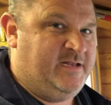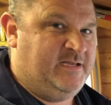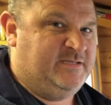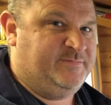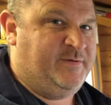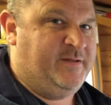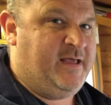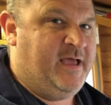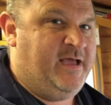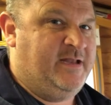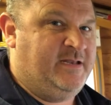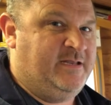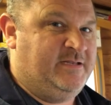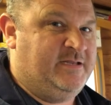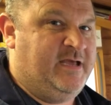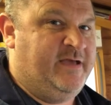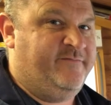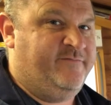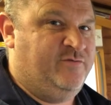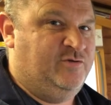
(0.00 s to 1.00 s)
that's been handed
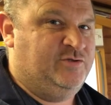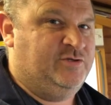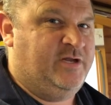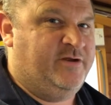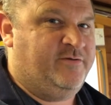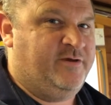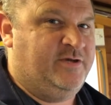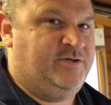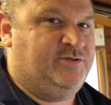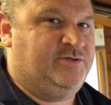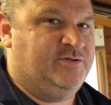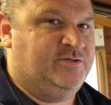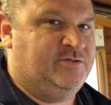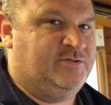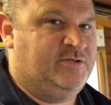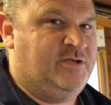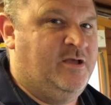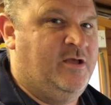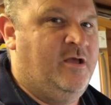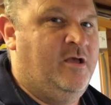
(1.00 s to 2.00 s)
down through
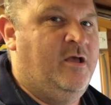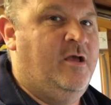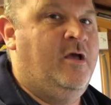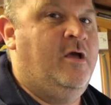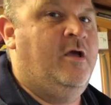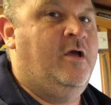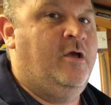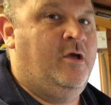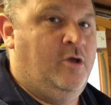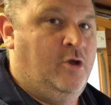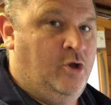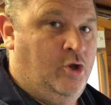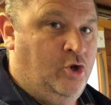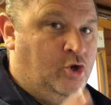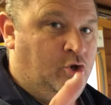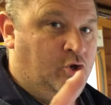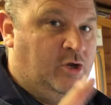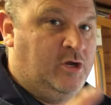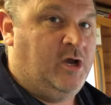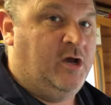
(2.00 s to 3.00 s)
generations
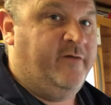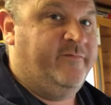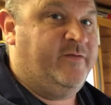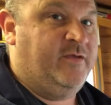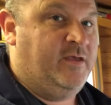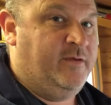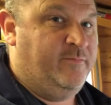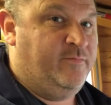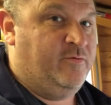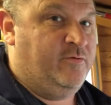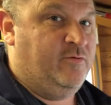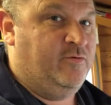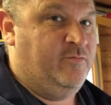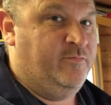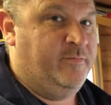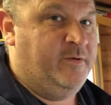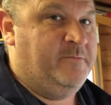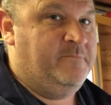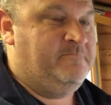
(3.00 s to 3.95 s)
look after your broom.